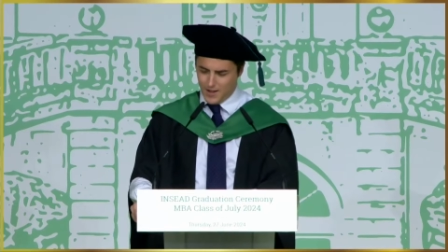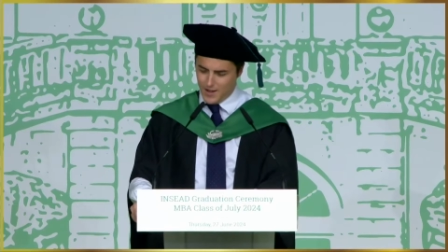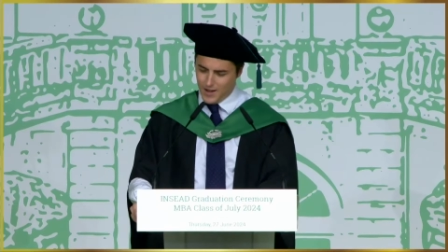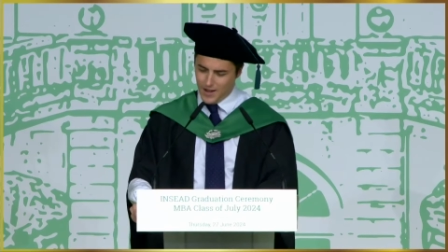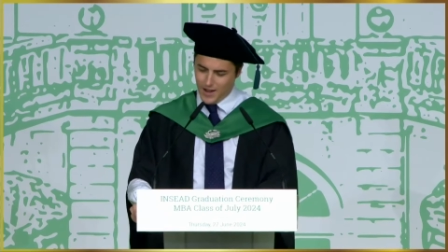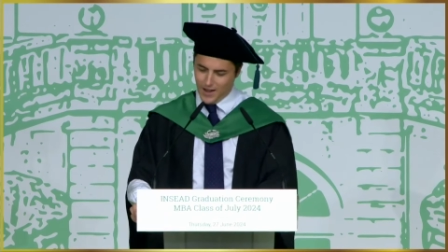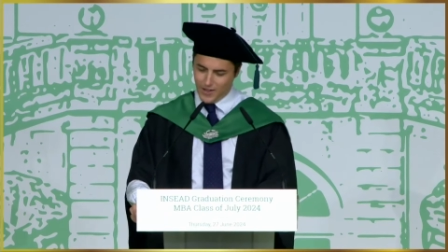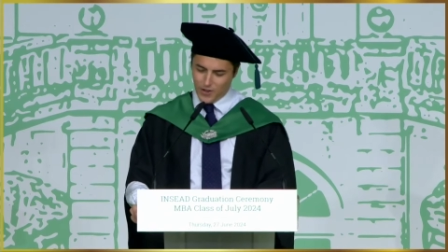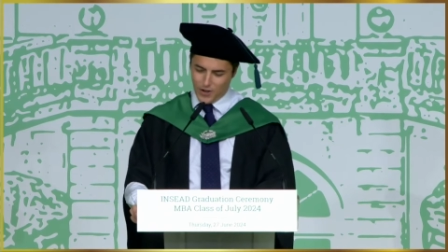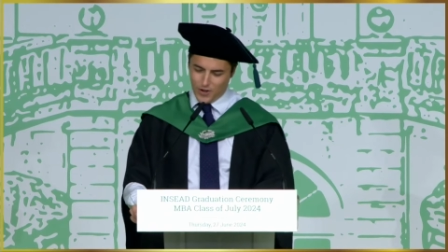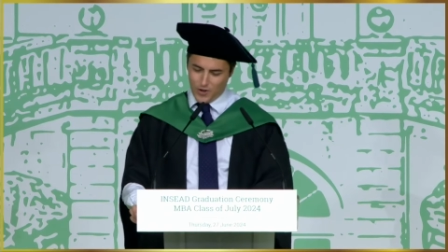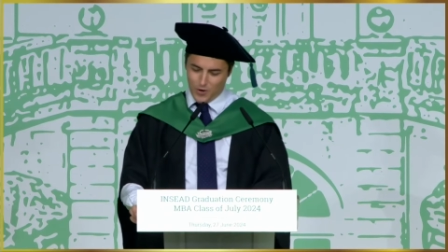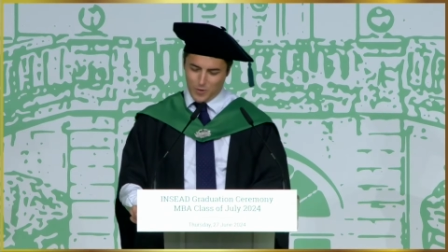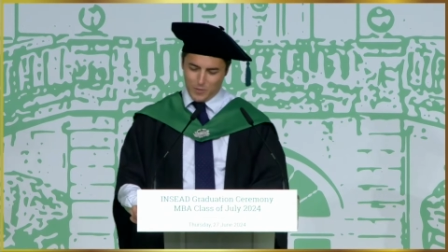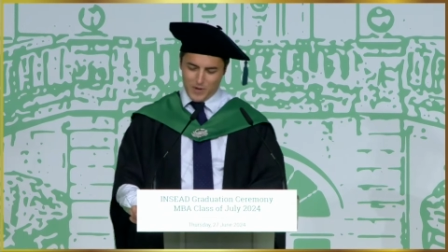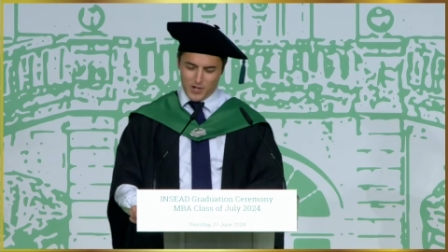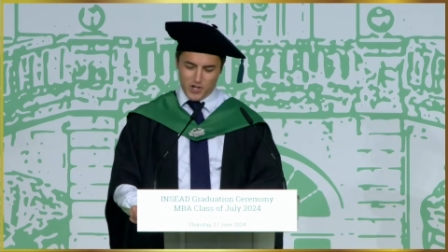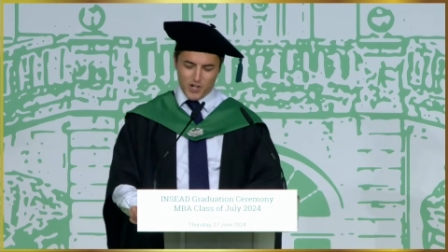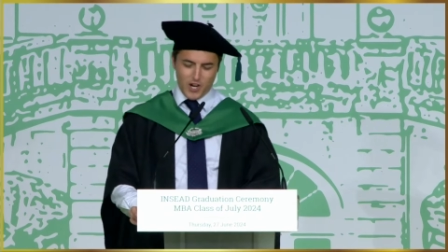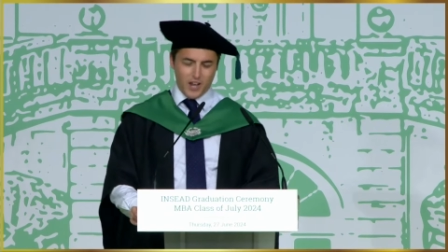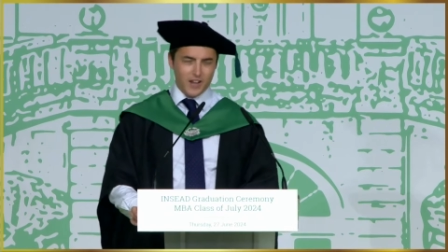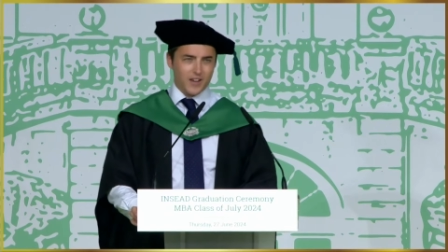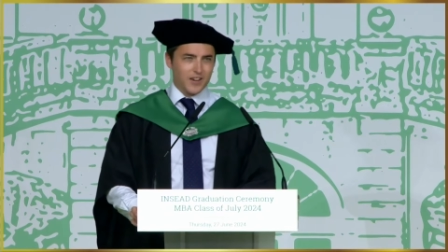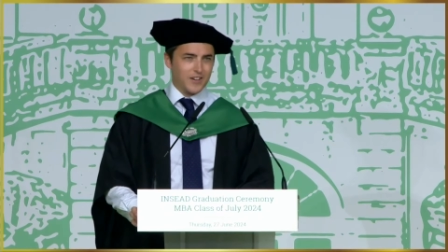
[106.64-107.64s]
and that you'll be
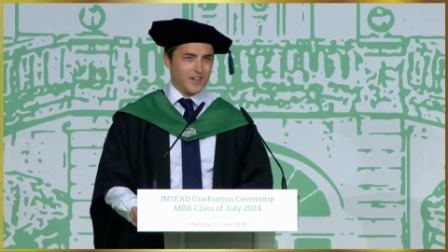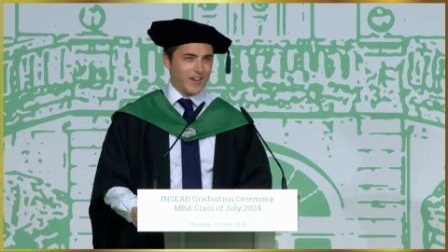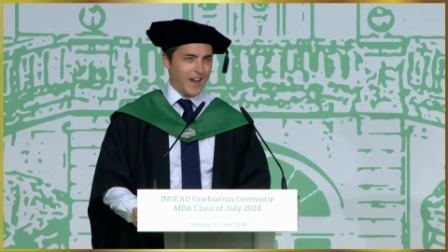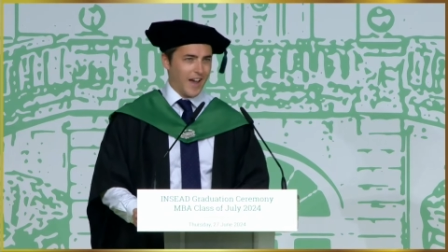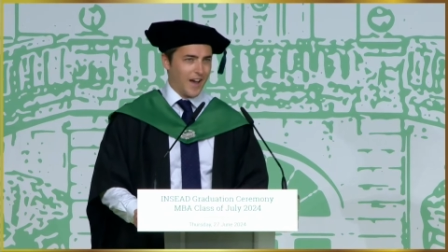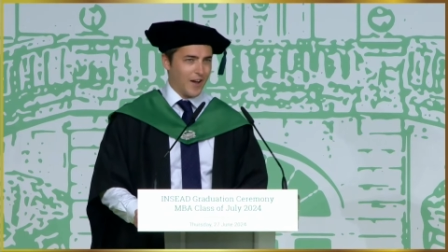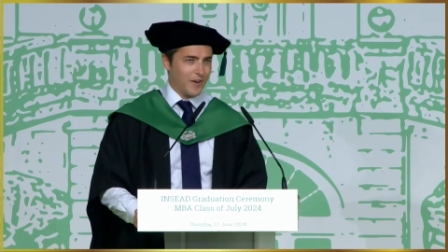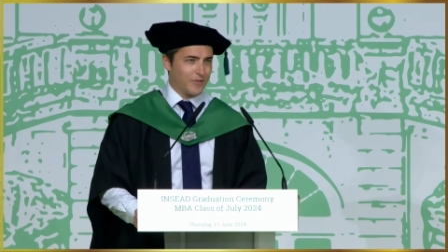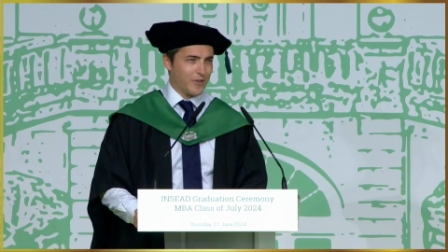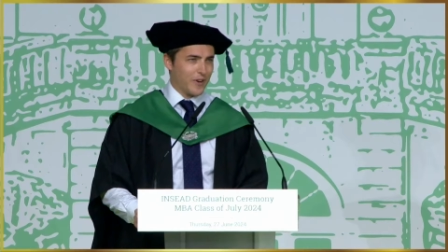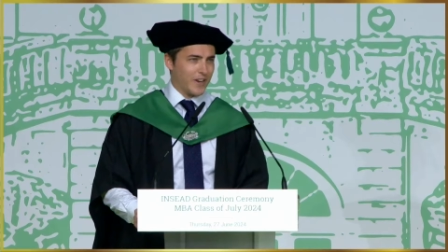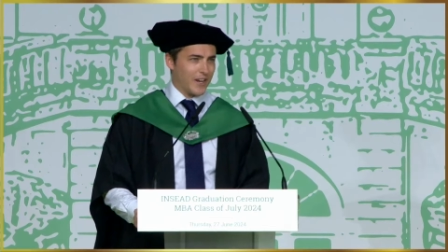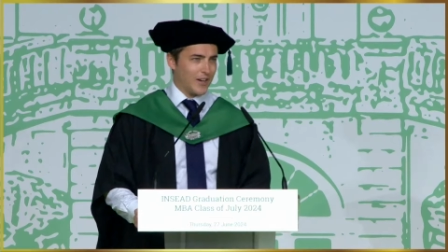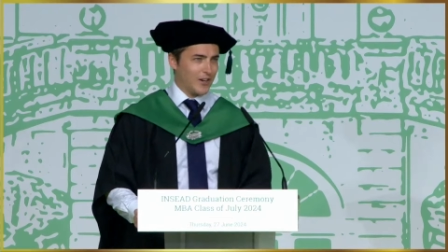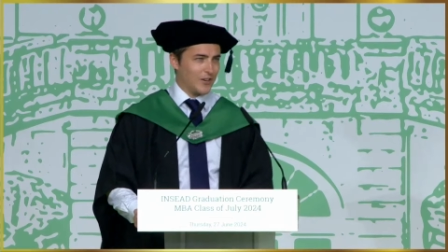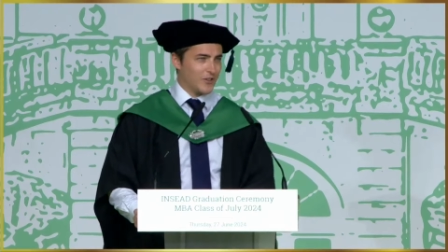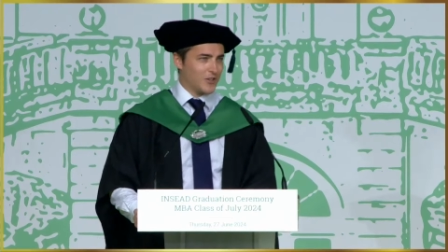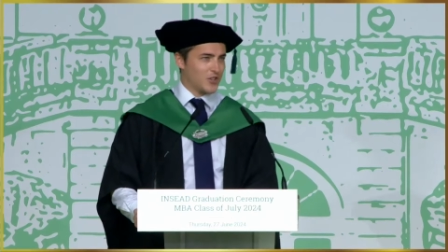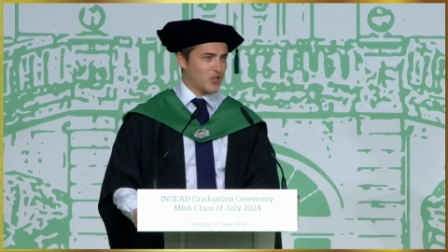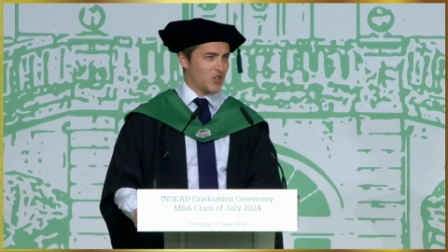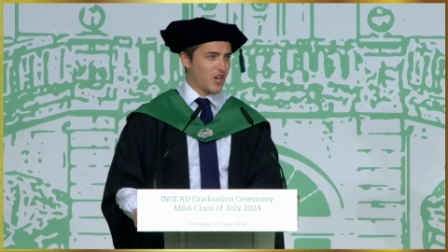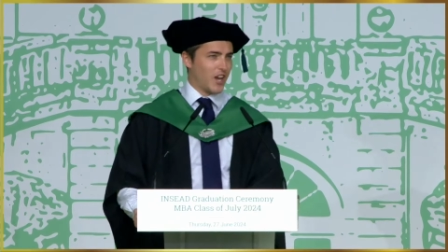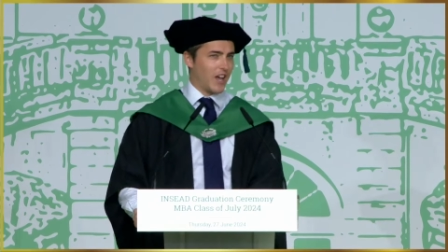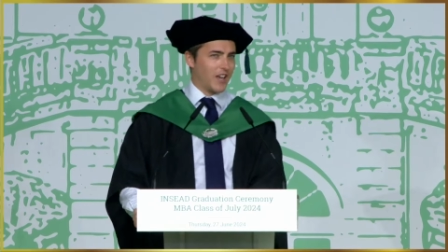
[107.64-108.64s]
shaken down for any
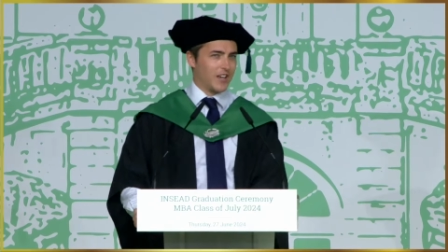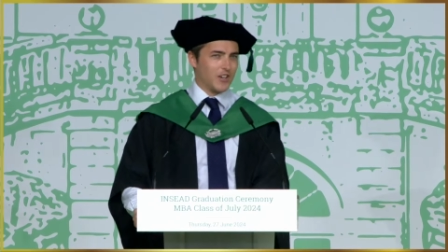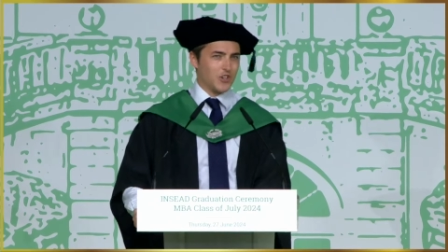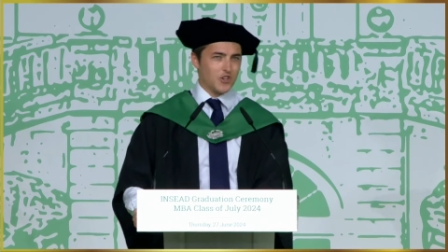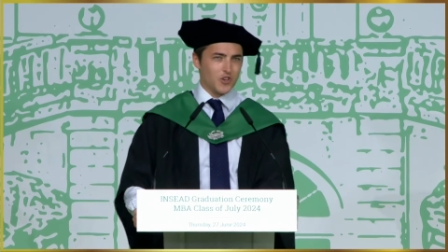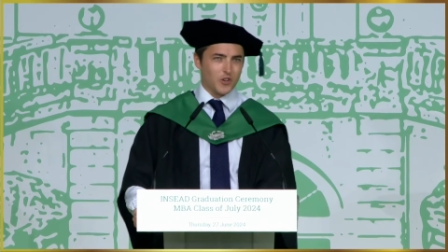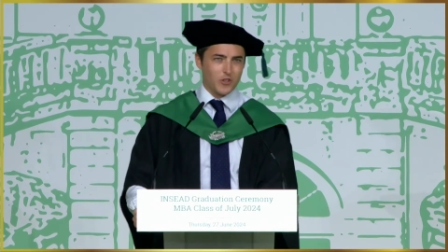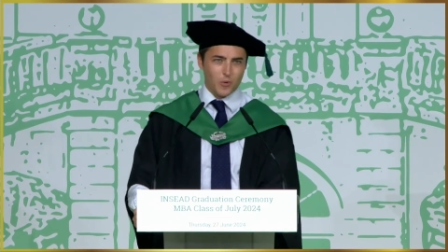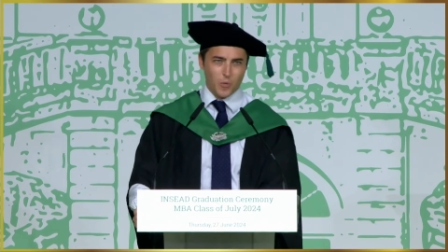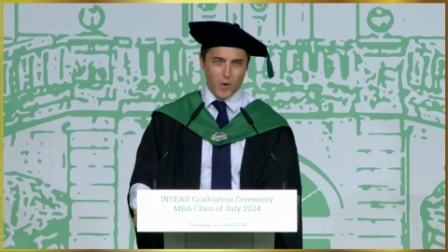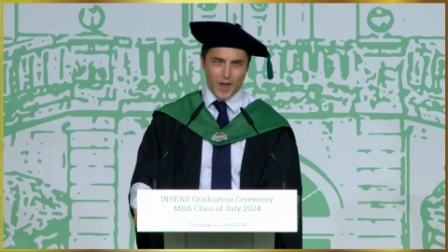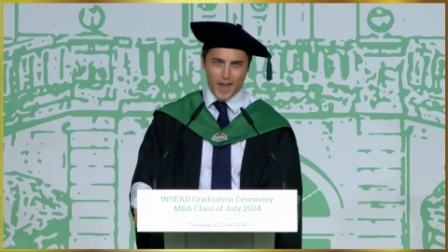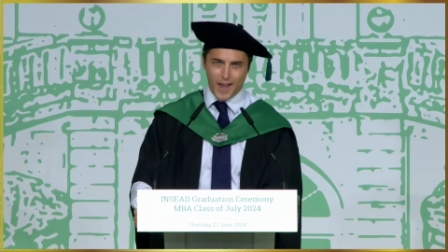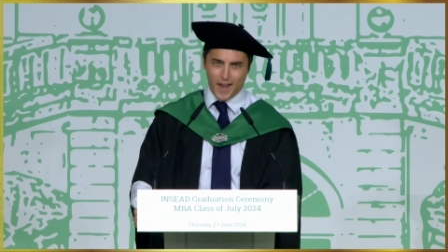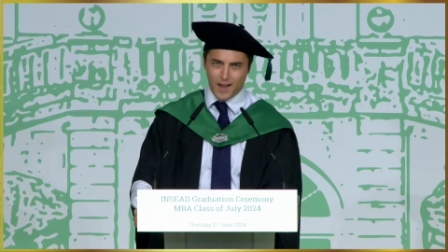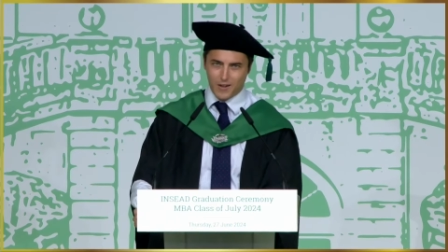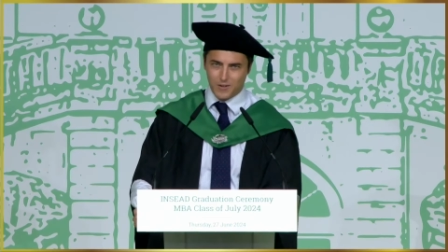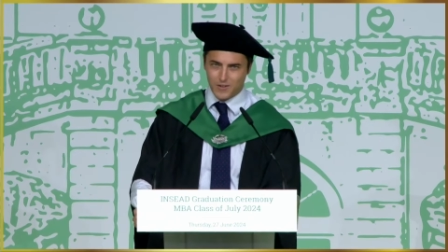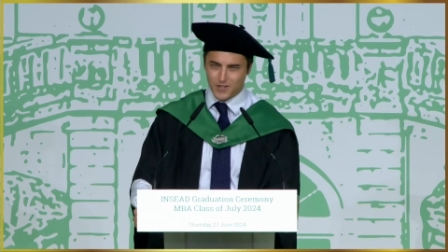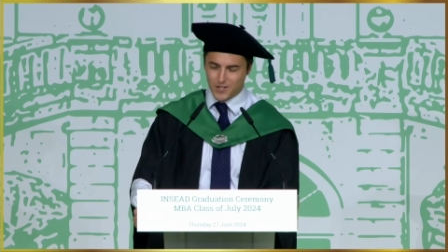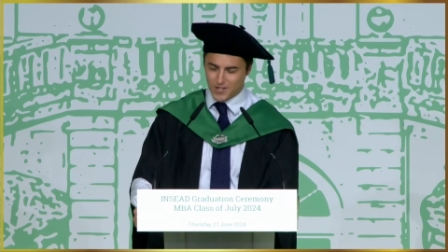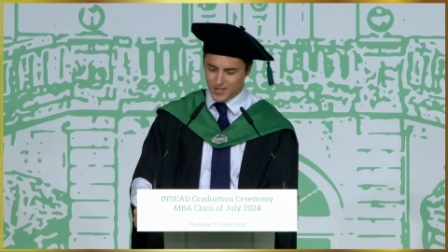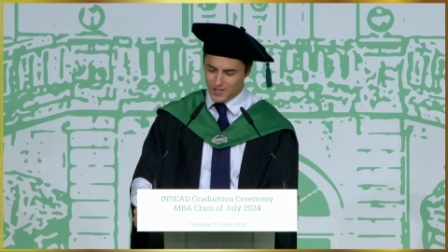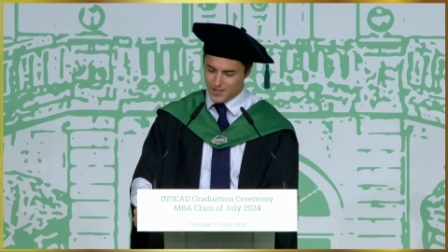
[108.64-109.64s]
loose change on the way
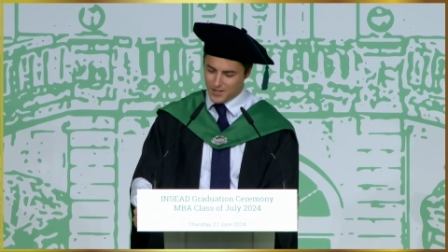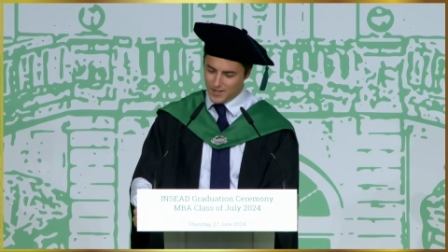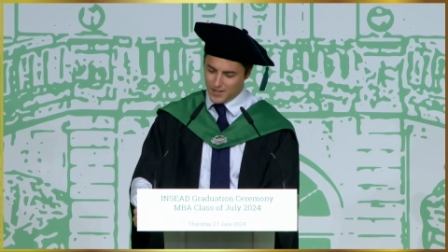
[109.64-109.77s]
out.